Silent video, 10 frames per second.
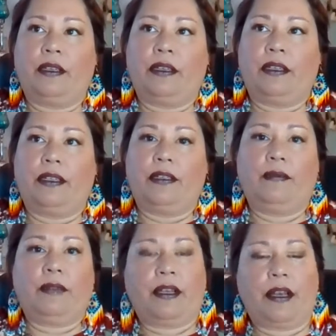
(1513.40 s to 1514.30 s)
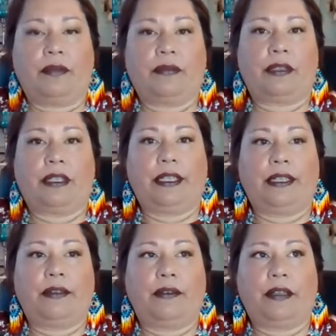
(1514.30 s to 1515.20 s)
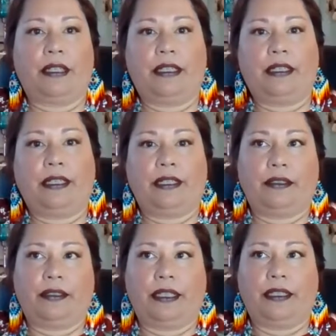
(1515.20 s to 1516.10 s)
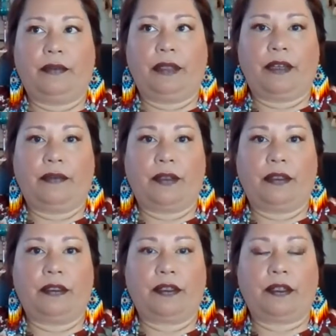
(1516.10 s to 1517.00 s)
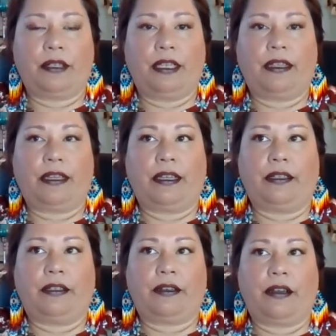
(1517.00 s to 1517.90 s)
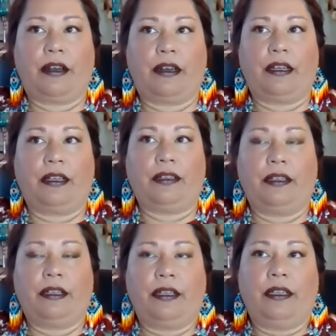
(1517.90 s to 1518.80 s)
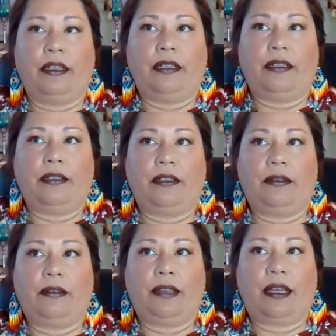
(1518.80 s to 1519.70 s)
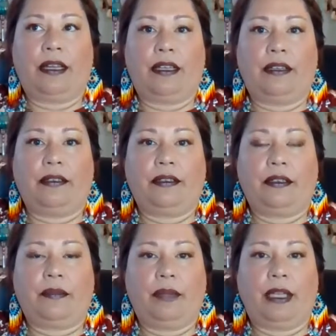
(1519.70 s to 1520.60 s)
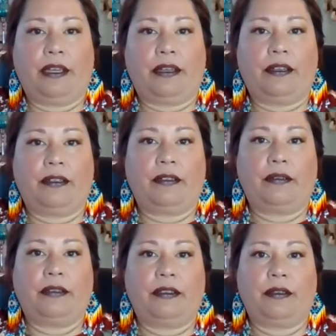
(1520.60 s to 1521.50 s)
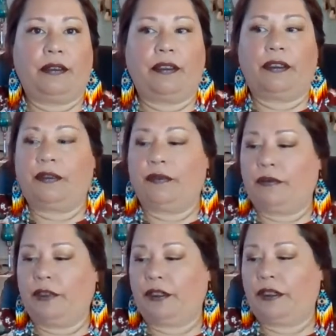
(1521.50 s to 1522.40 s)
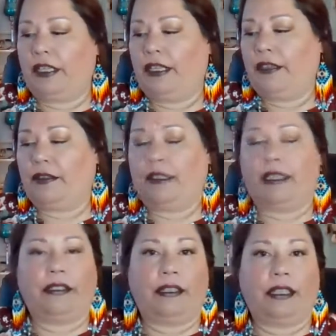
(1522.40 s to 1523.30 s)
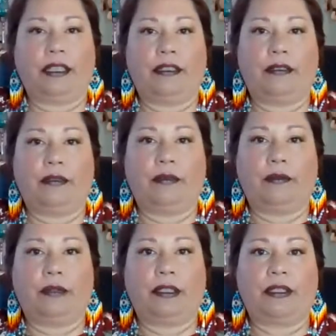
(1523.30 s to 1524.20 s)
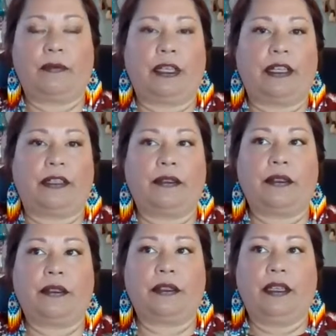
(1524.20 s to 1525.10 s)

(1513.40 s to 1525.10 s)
in recovery or in healing, whatever journey that you're on, to not compare your journey or healing with someone else,